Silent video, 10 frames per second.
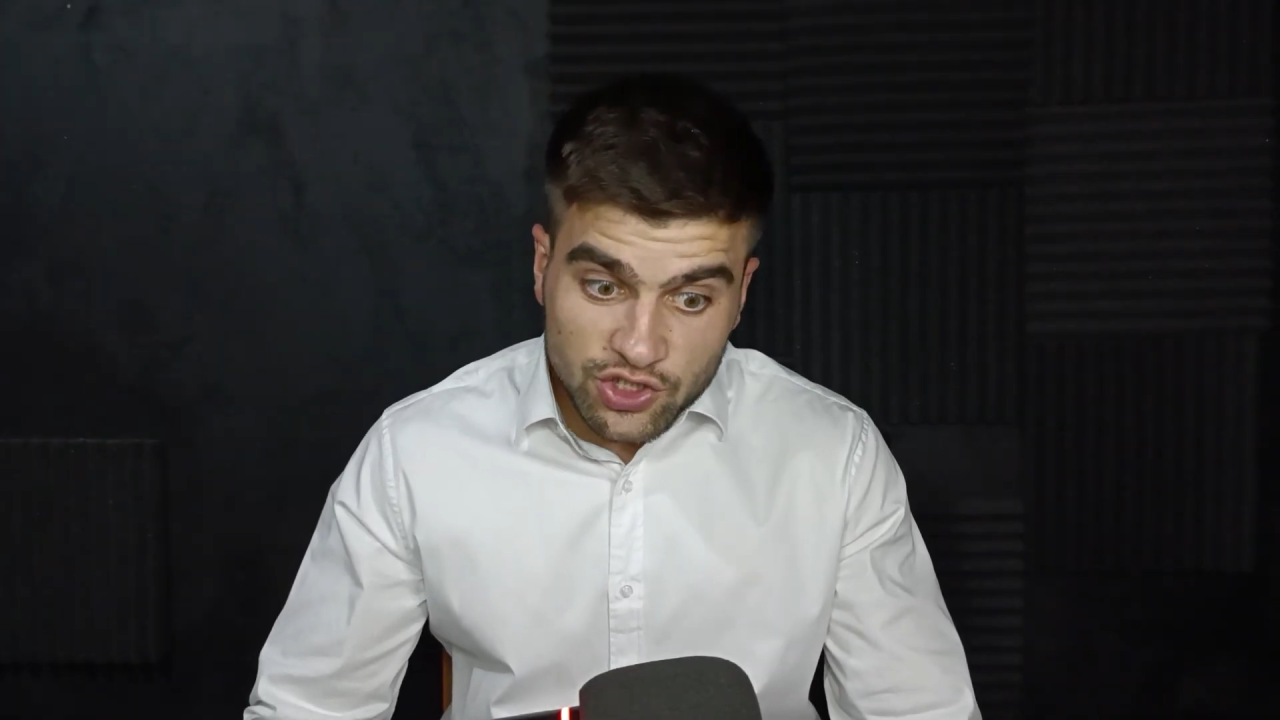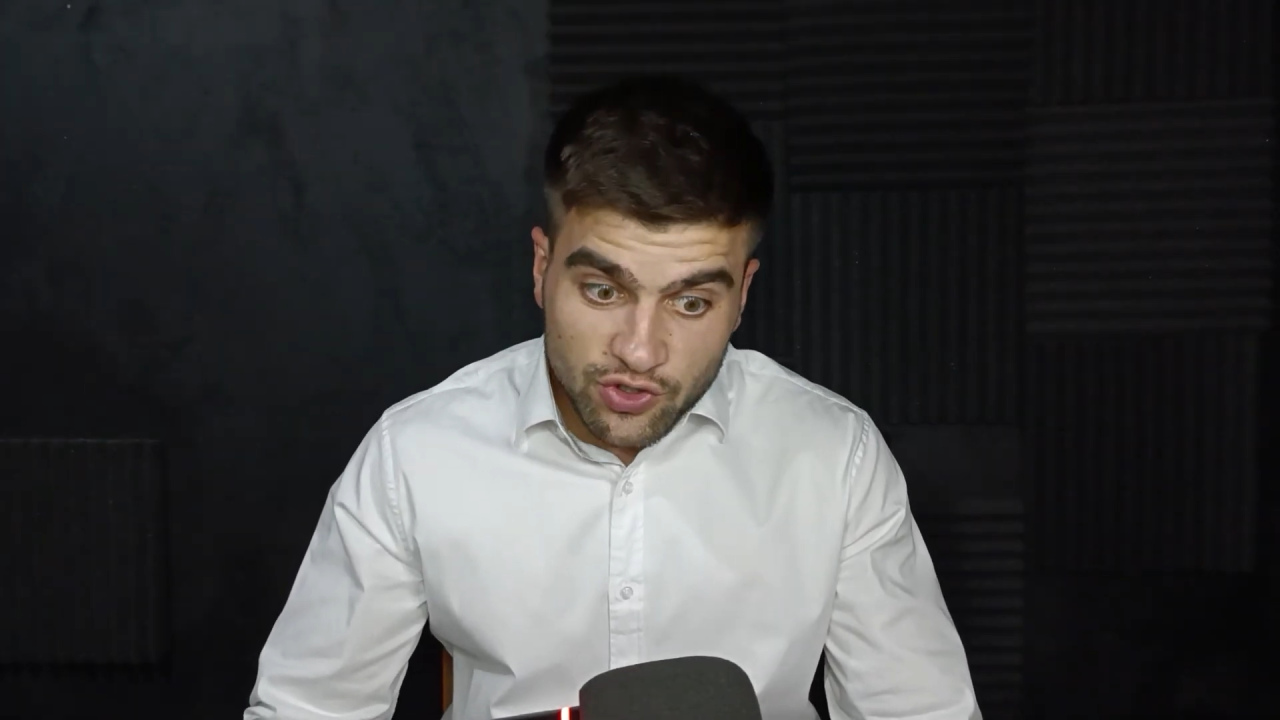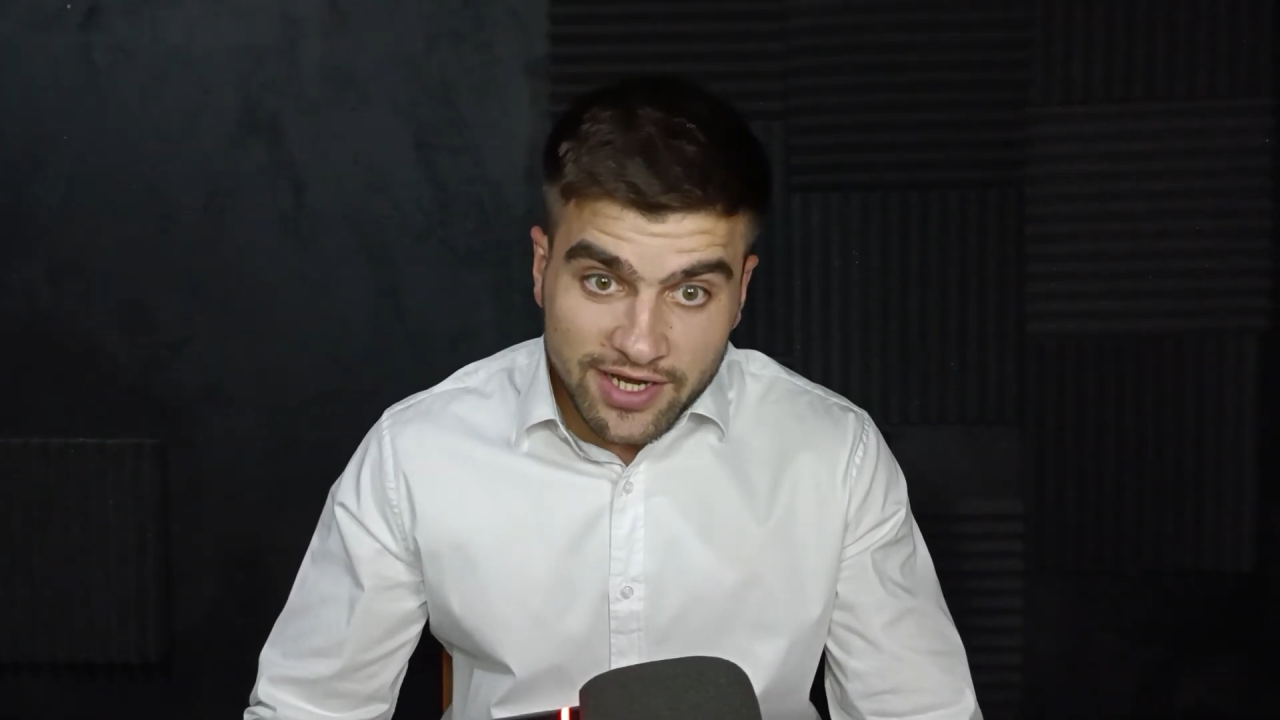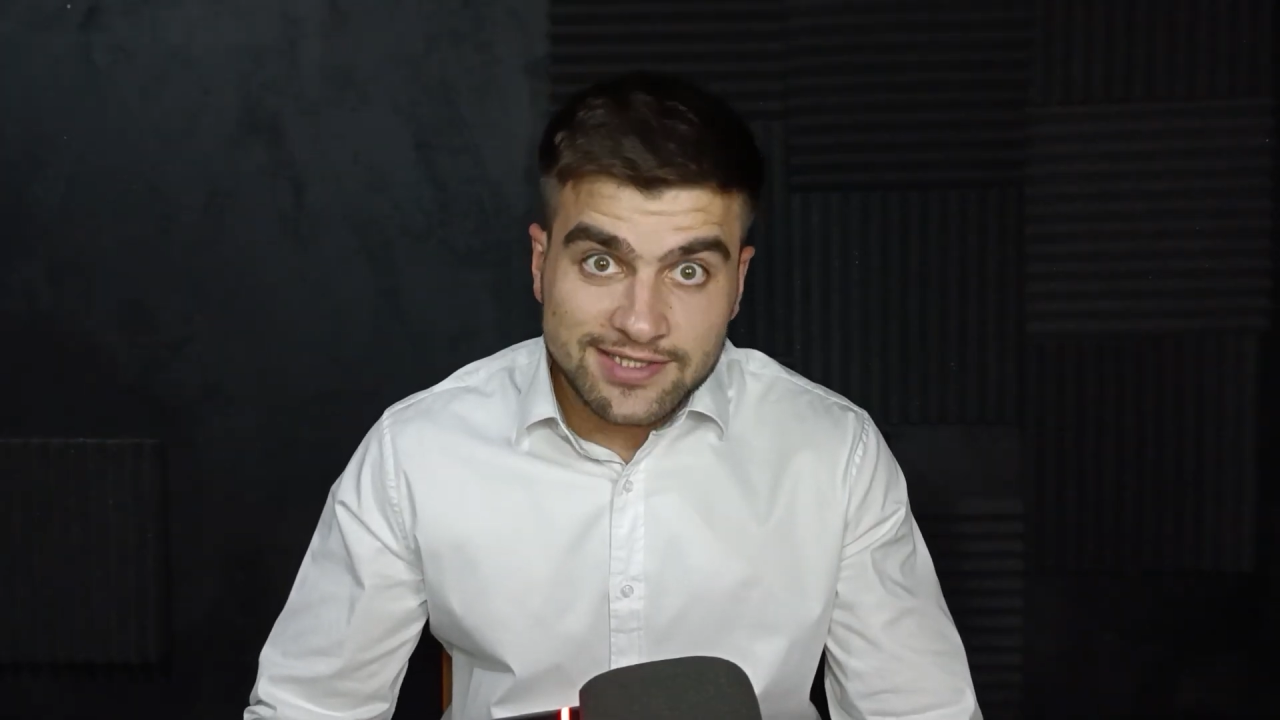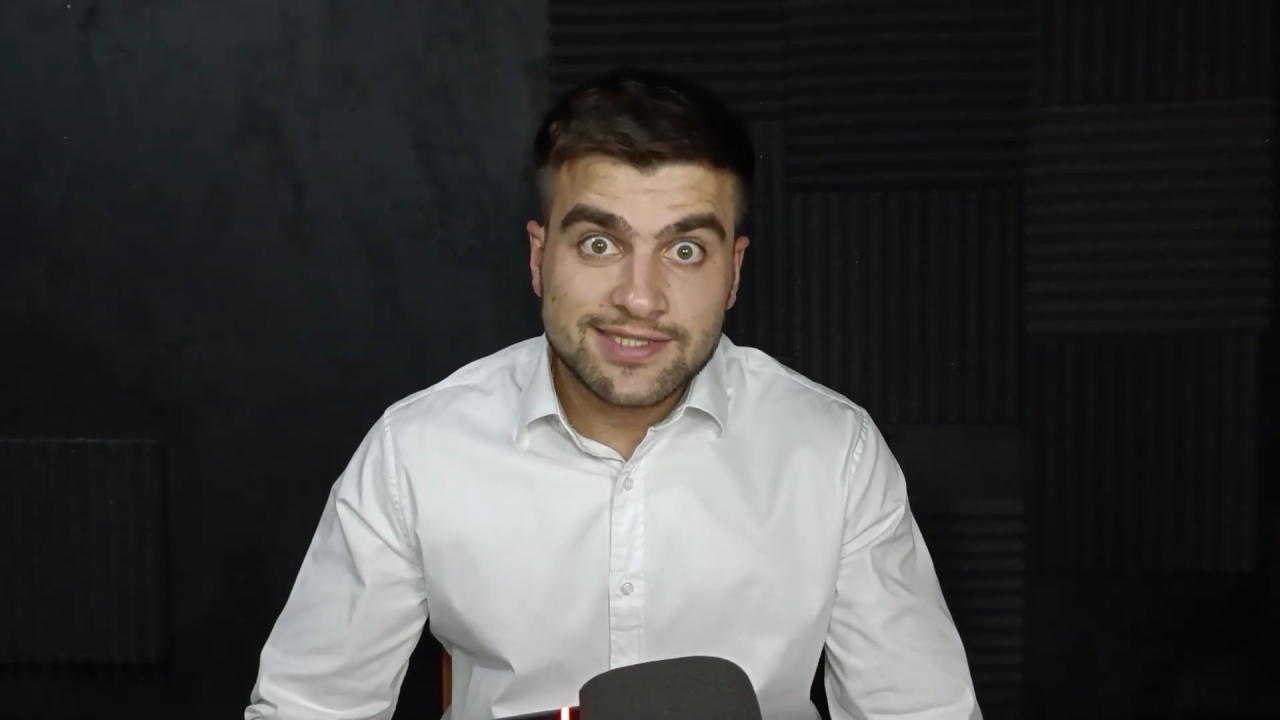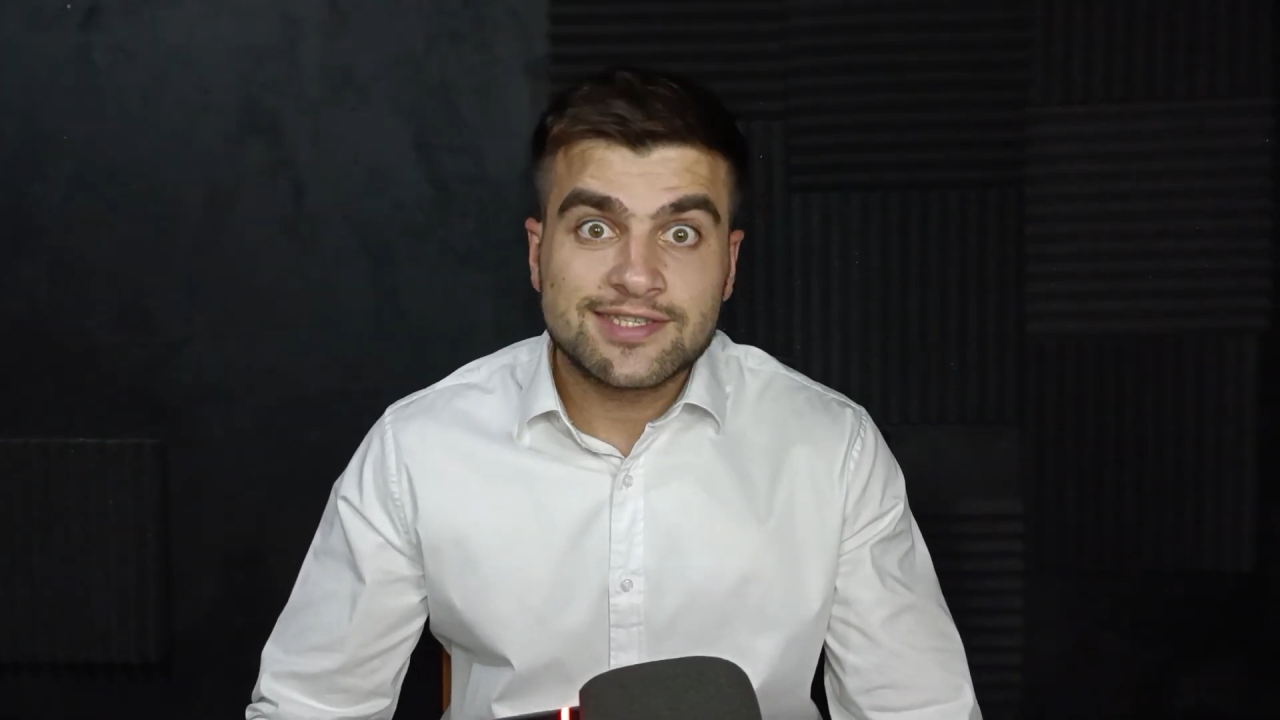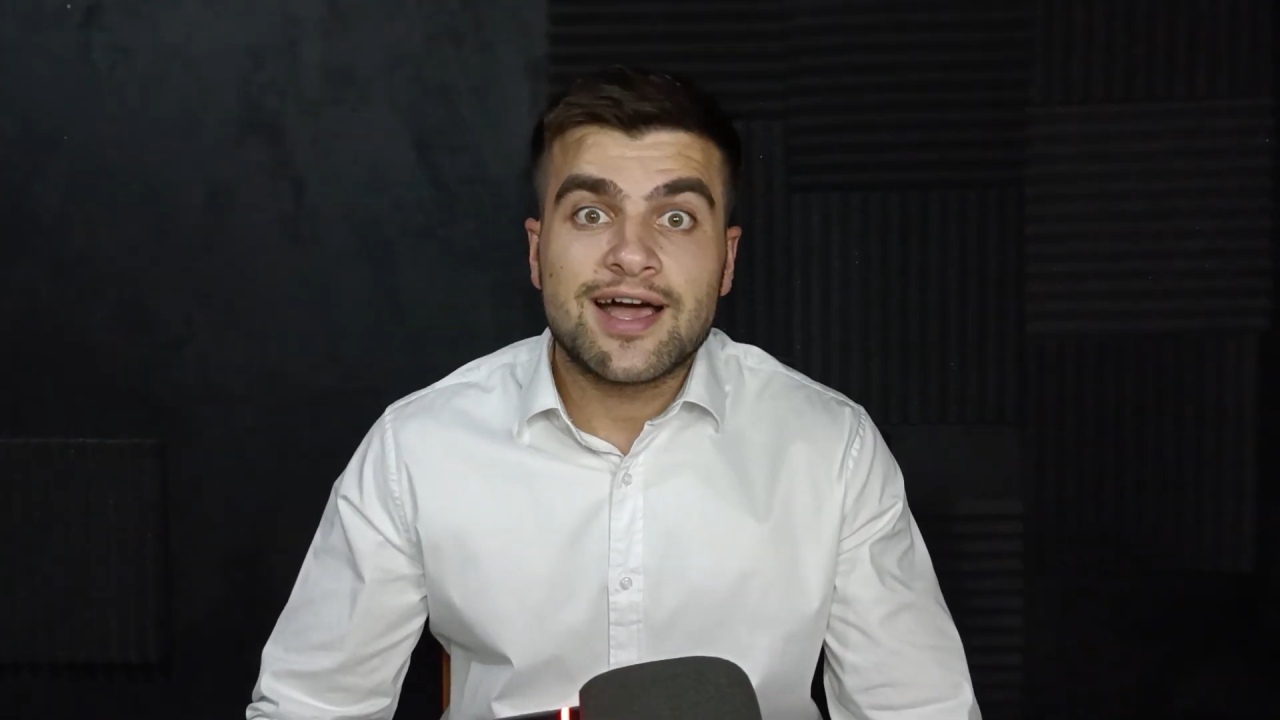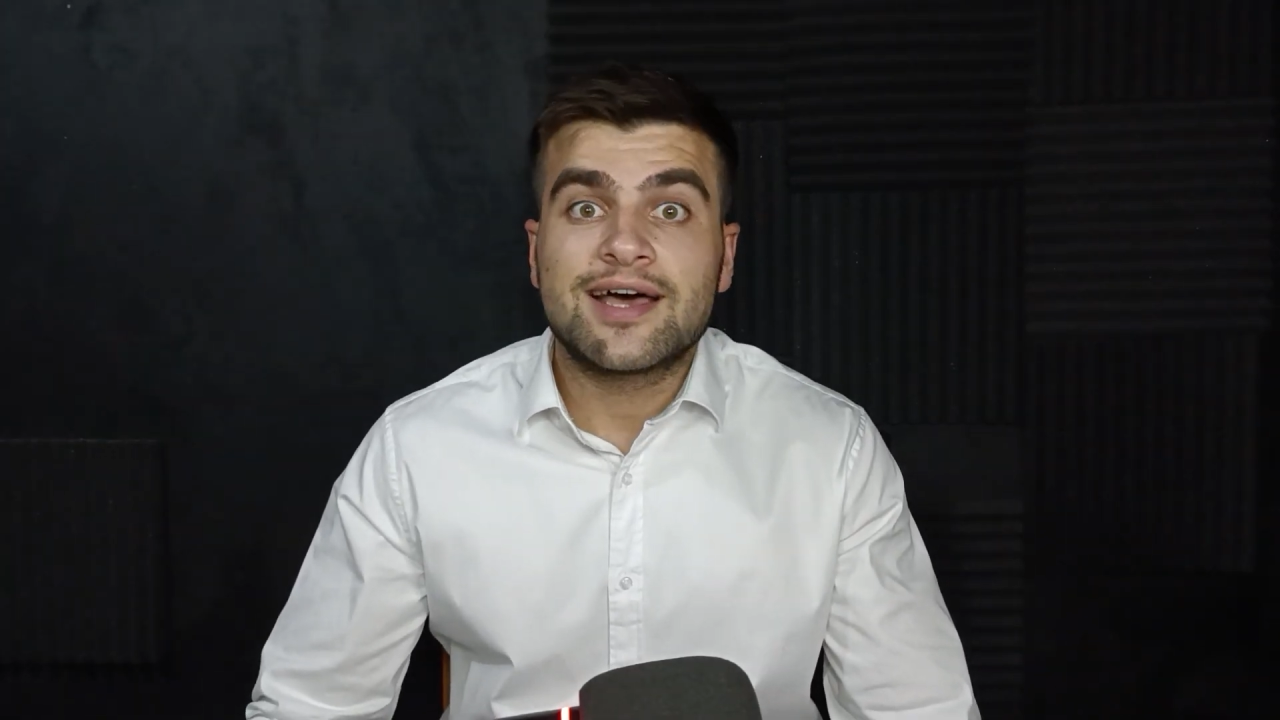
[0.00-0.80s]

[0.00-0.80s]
stress,